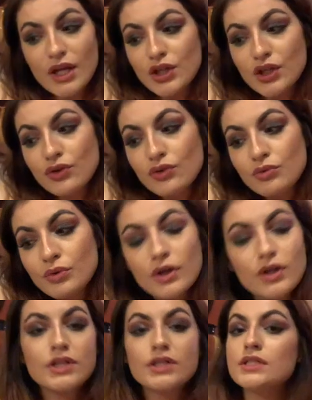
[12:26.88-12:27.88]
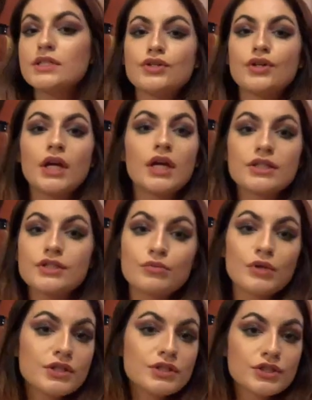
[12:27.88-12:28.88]
you aren't drinking too
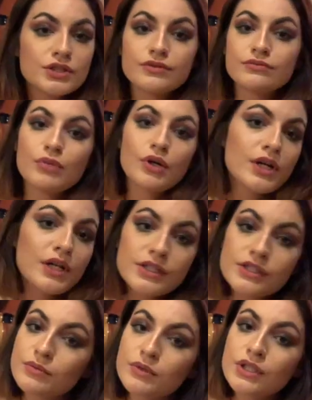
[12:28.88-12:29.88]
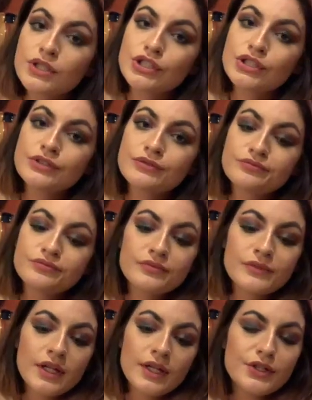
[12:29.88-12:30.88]
much, partying too much,
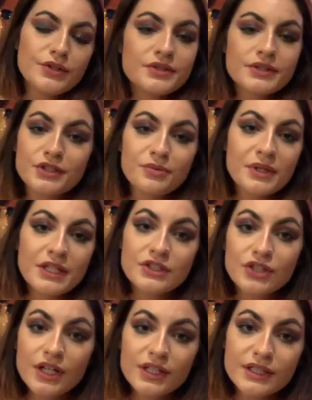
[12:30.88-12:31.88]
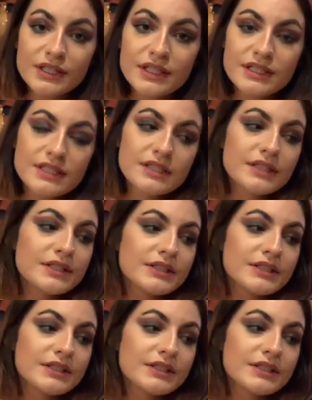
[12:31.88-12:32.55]
using too many drugs,